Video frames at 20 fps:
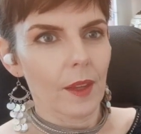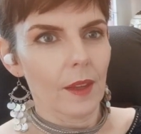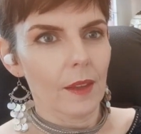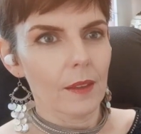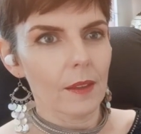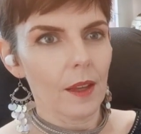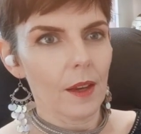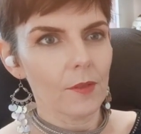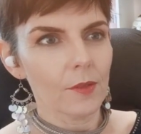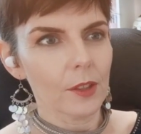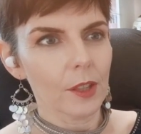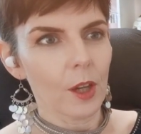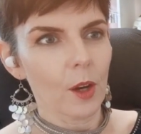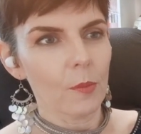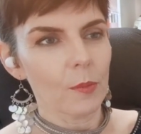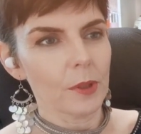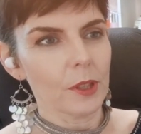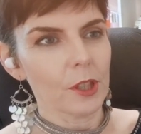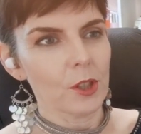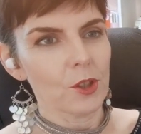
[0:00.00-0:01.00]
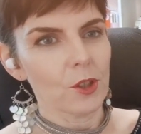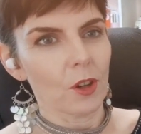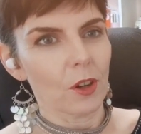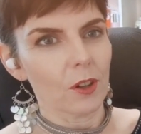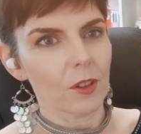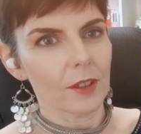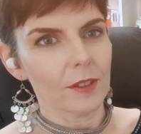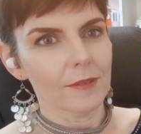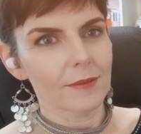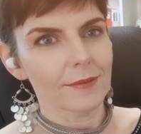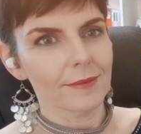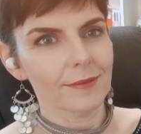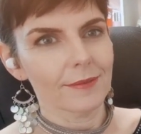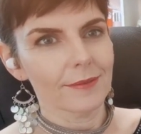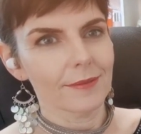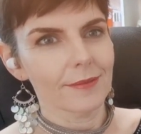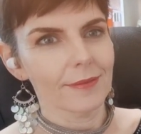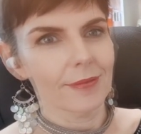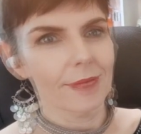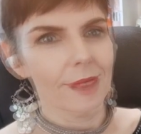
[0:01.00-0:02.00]
Lovely opening shot.
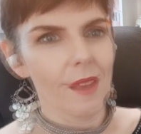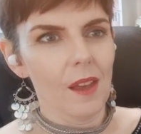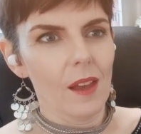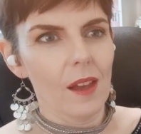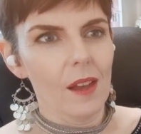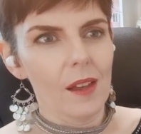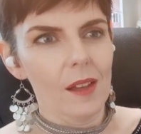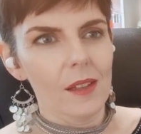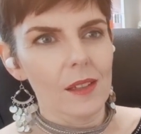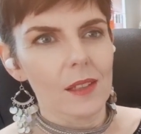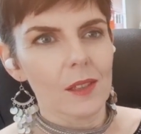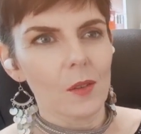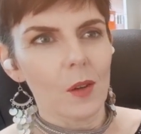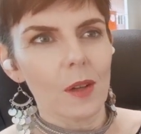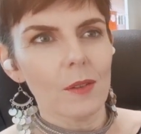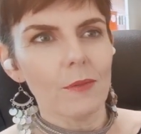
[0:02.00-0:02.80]
So I